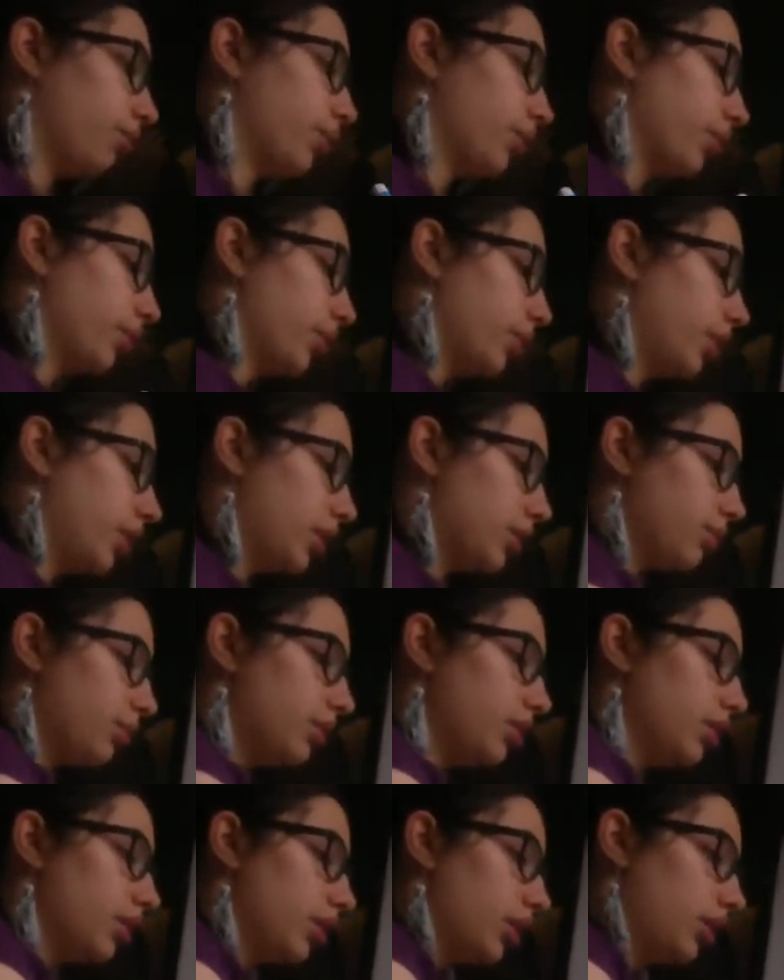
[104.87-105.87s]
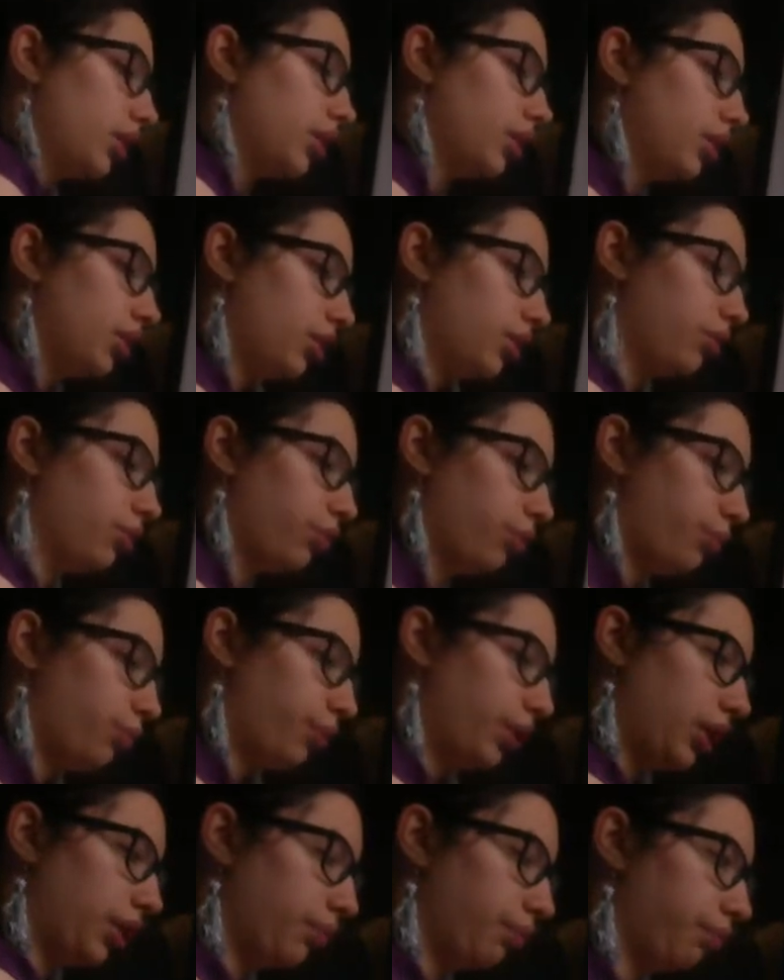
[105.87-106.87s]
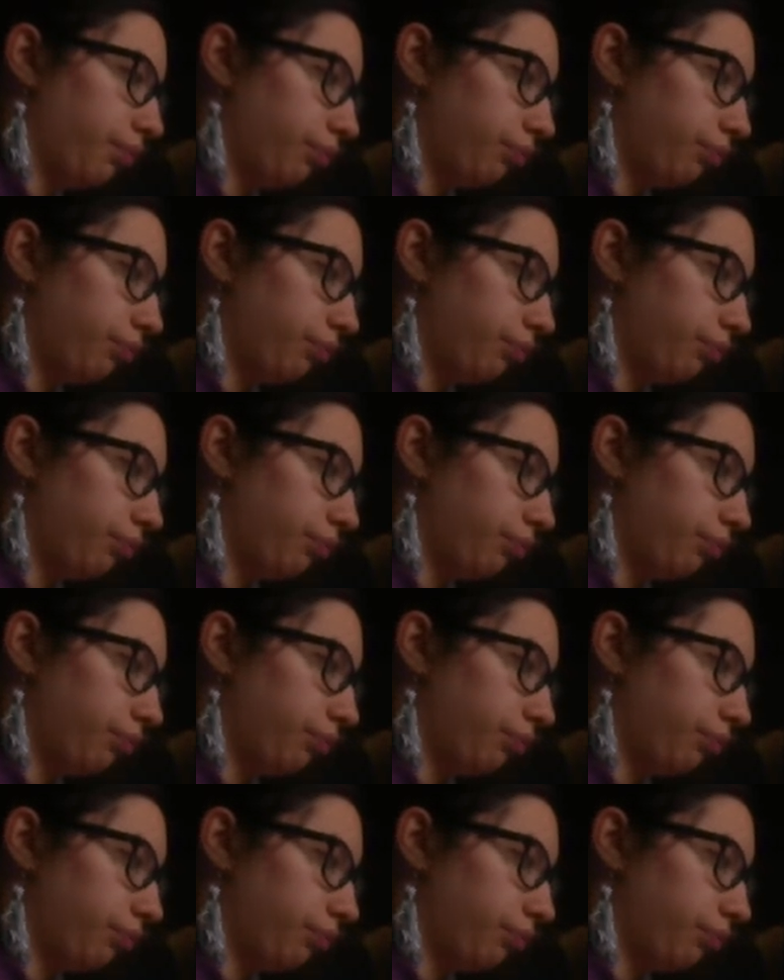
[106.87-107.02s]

for this one would be